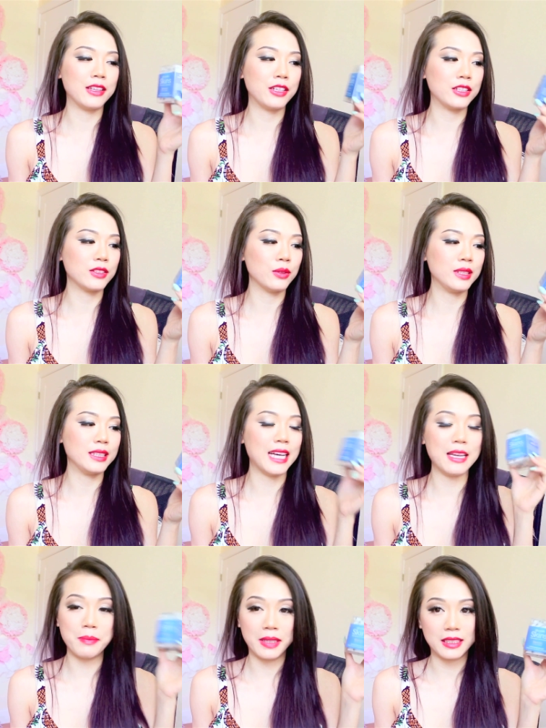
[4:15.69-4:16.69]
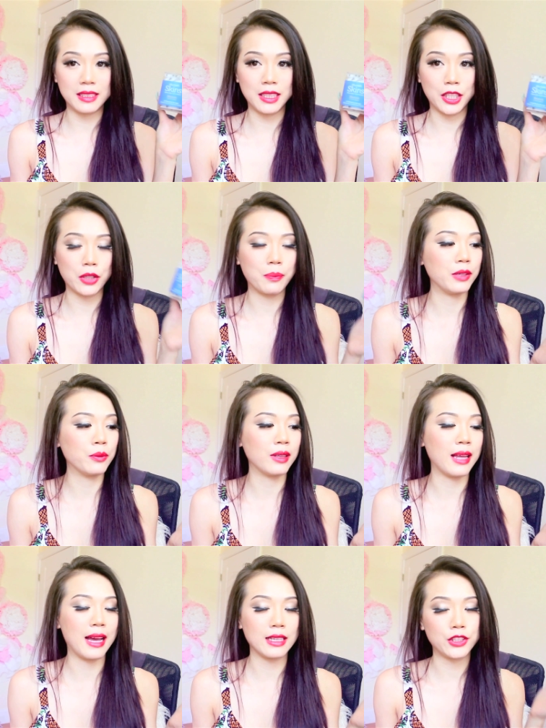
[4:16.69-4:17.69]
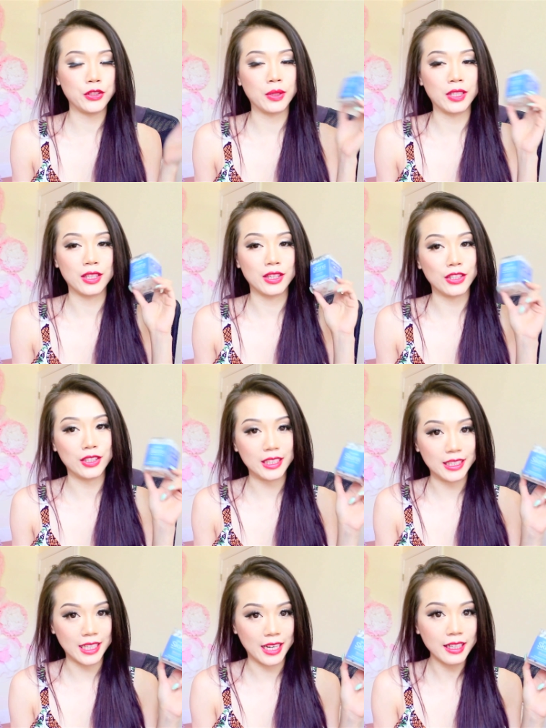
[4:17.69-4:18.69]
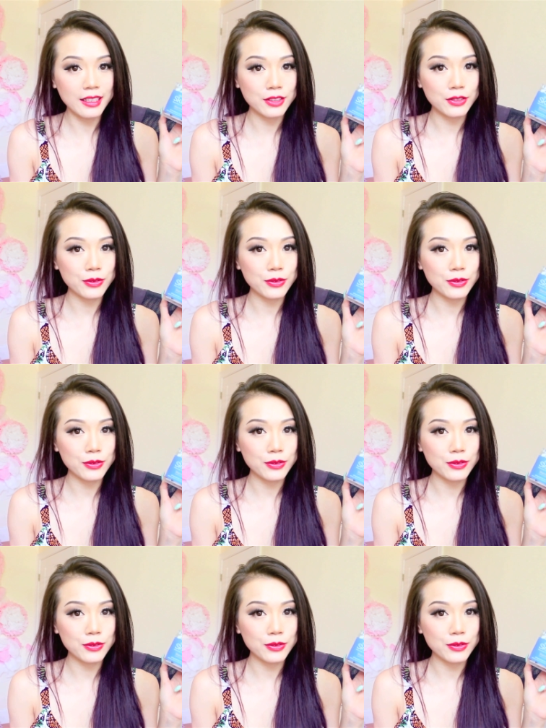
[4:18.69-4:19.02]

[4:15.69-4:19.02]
there's only 10 pieces in here but it will last you a good 30 day